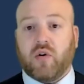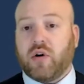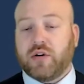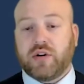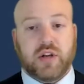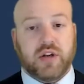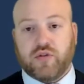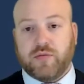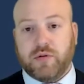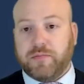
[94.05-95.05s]
or
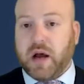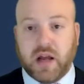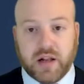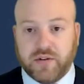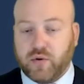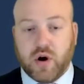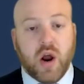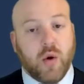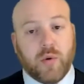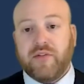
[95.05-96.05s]
distribute bonds or
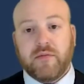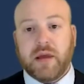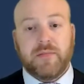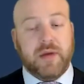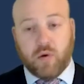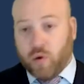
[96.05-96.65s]
whatever it may be,